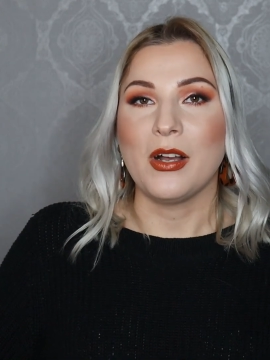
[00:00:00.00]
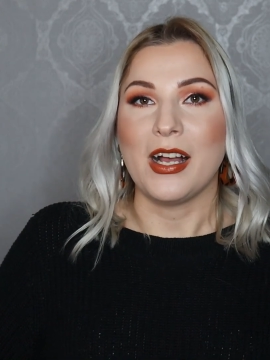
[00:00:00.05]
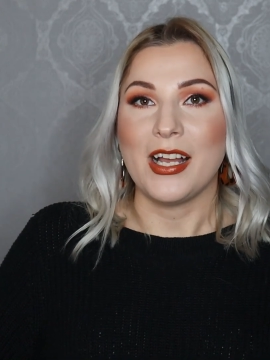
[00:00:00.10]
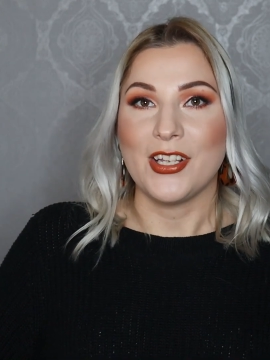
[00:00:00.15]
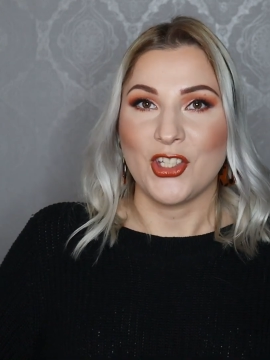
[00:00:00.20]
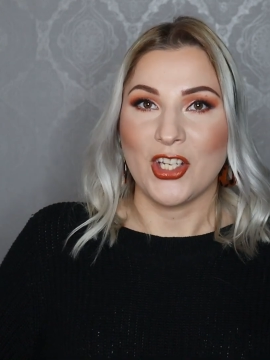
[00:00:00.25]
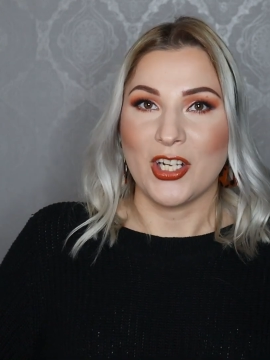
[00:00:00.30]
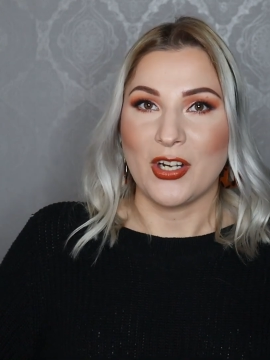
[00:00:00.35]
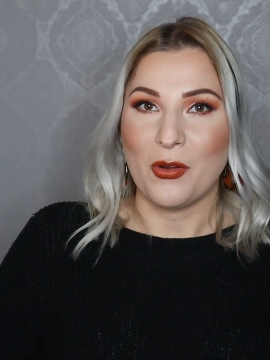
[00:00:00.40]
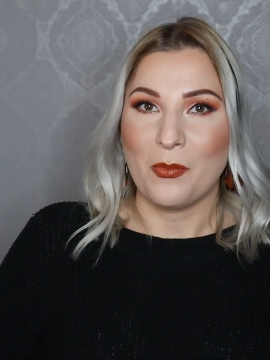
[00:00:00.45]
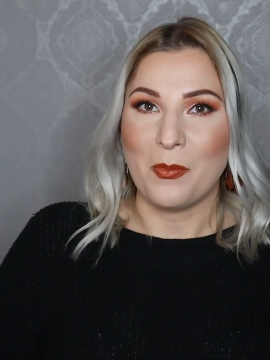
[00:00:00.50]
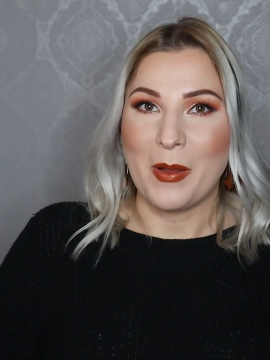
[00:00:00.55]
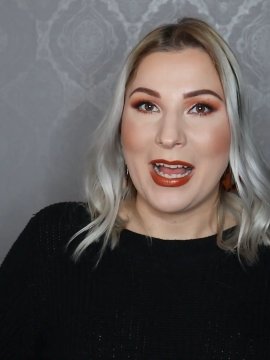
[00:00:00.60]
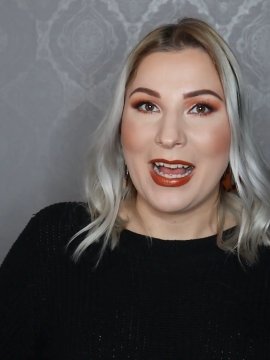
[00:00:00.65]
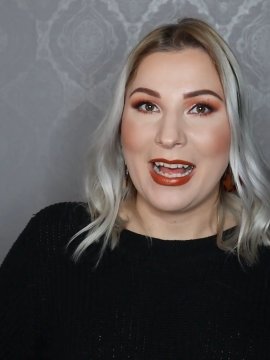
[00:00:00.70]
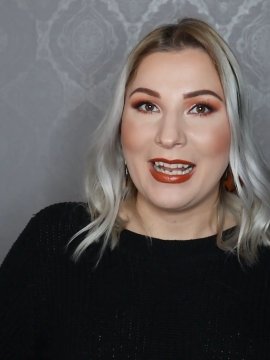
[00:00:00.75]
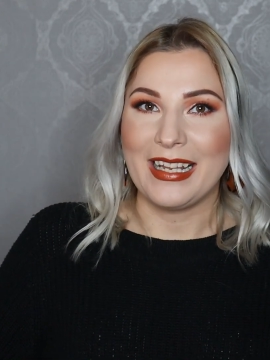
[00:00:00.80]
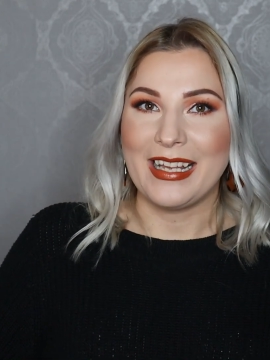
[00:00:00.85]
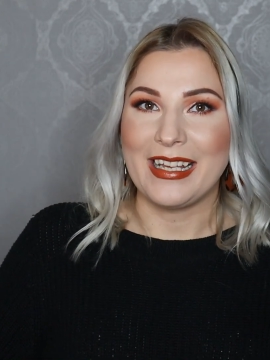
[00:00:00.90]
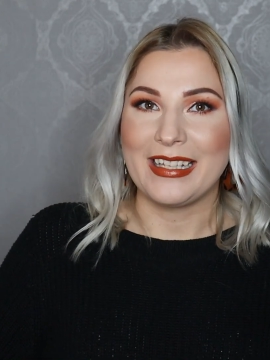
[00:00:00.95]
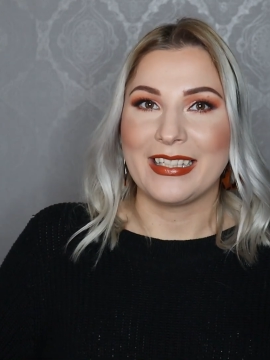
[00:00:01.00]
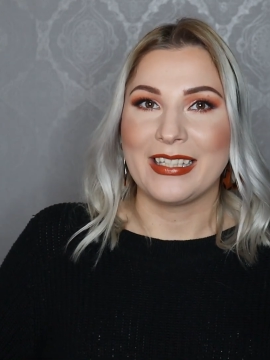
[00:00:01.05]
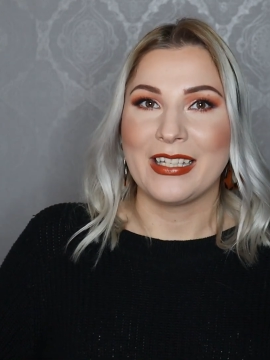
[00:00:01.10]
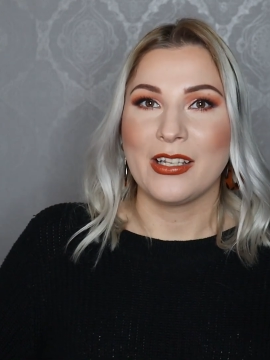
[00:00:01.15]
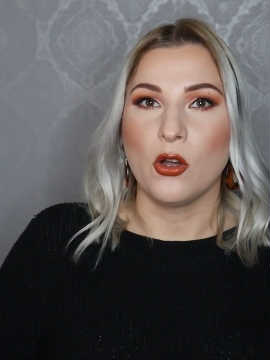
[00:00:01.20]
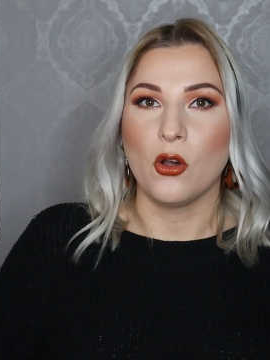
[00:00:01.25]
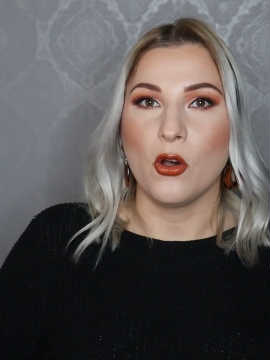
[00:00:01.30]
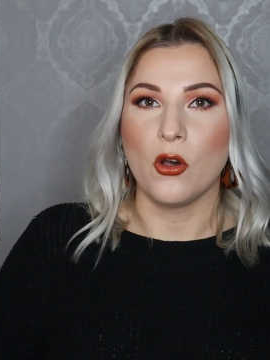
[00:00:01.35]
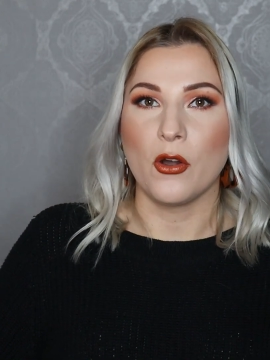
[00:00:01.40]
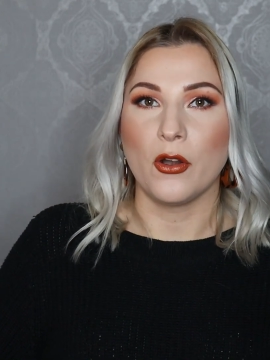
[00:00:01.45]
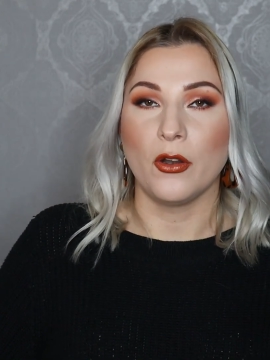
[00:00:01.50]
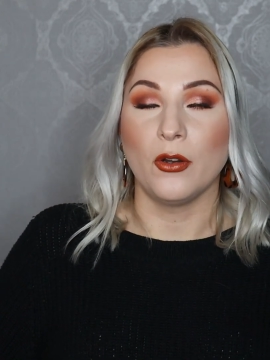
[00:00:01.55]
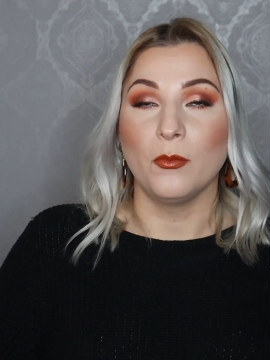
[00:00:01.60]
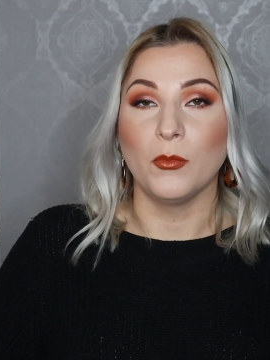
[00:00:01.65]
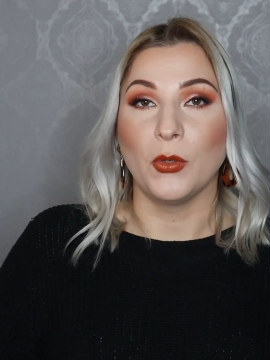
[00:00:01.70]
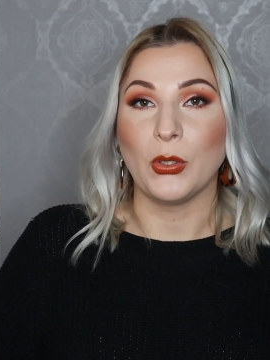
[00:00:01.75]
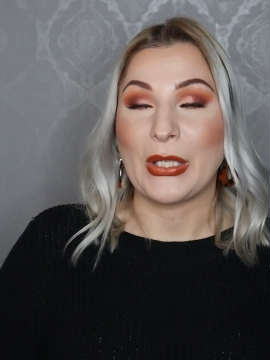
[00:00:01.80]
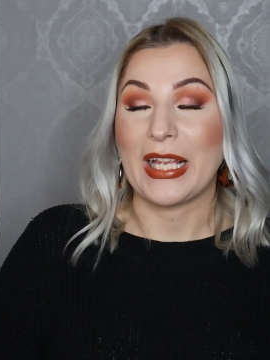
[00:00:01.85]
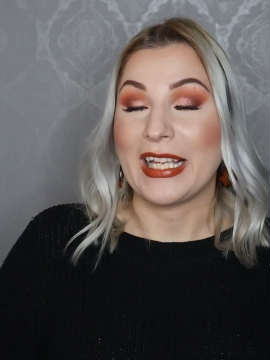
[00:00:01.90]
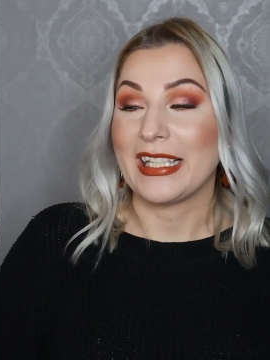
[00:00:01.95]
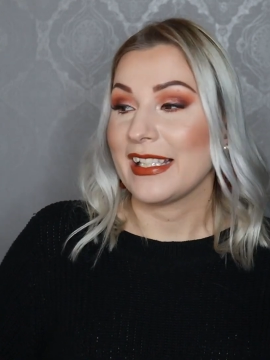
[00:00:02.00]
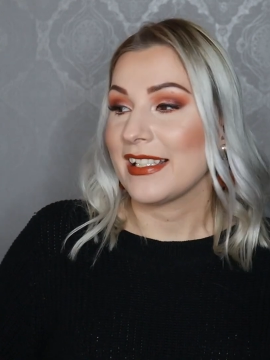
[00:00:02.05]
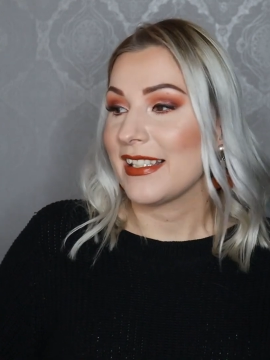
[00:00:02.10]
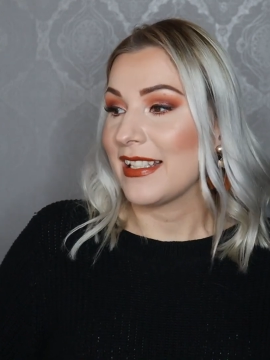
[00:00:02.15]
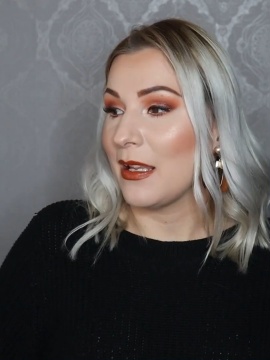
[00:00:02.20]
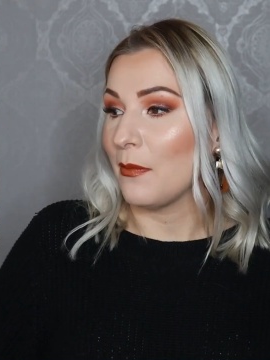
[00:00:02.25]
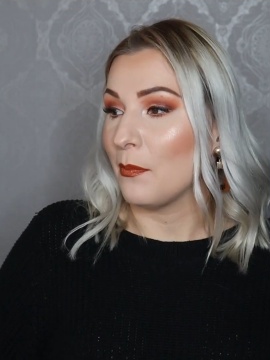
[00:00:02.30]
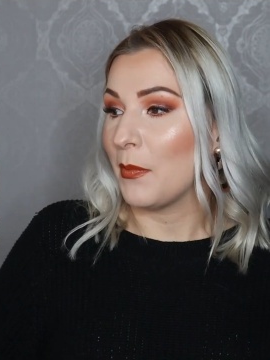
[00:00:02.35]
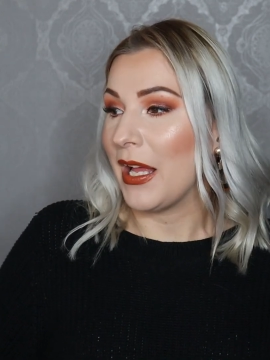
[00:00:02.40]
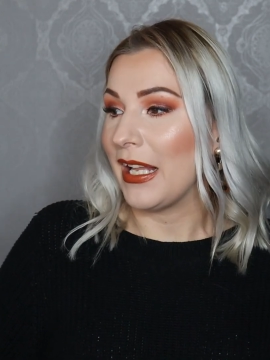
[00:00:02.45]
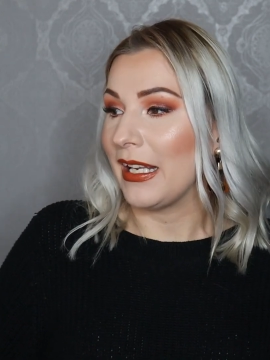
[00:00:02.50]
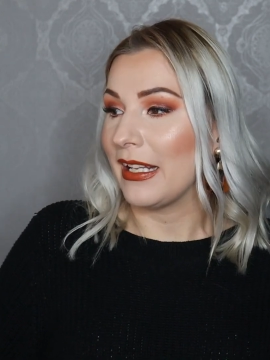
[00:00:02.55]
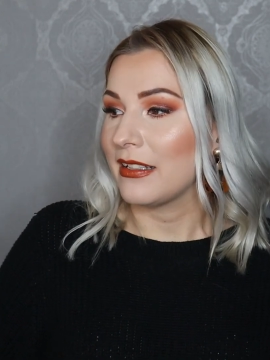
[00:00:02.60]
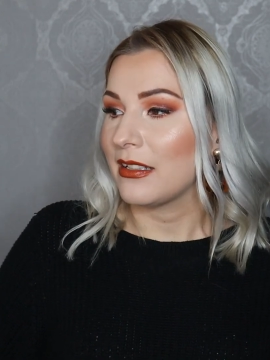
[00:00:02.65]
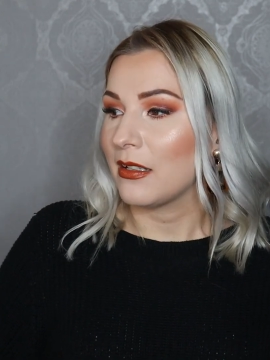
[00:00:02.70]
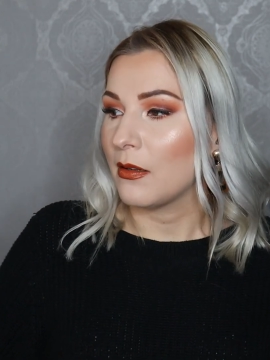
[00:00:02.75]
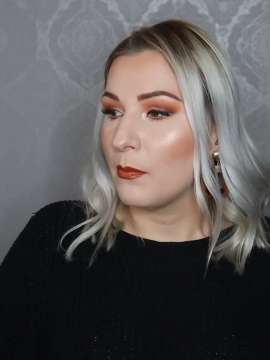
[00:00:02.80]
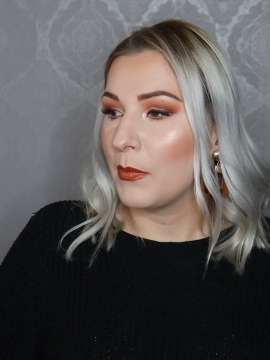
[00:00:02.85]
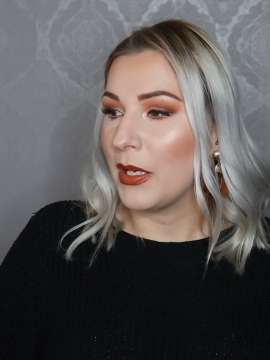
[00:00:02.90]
eyeshadow palette or multitasking palette,